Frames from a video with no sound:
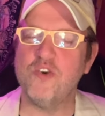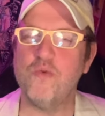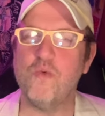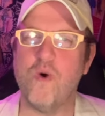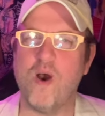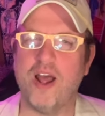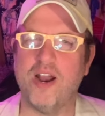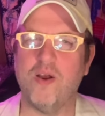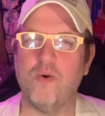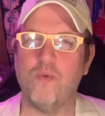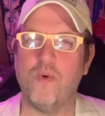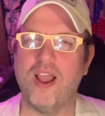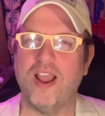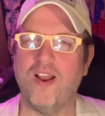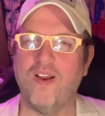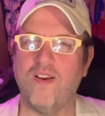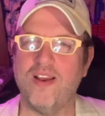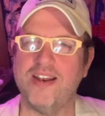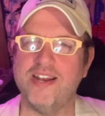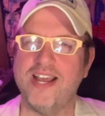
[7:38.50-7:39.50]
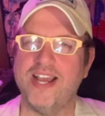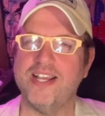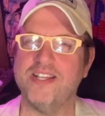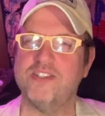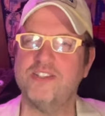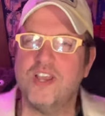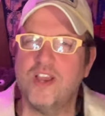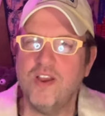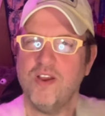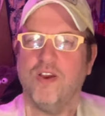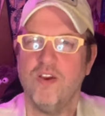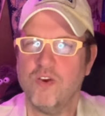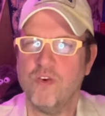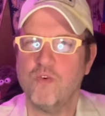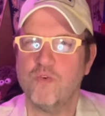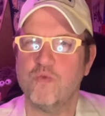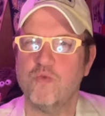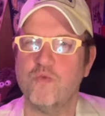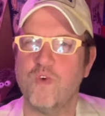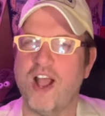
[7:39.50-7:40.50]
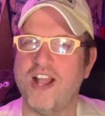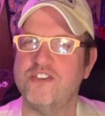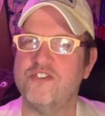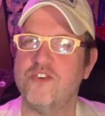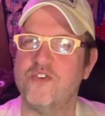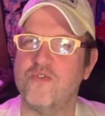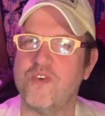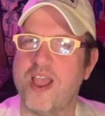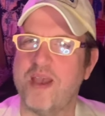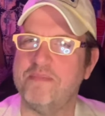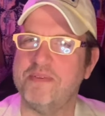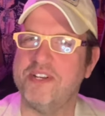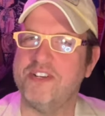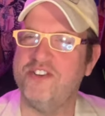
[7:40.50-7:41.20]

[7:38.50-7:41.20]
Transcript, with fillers: want to wear a nice Roger Rabbit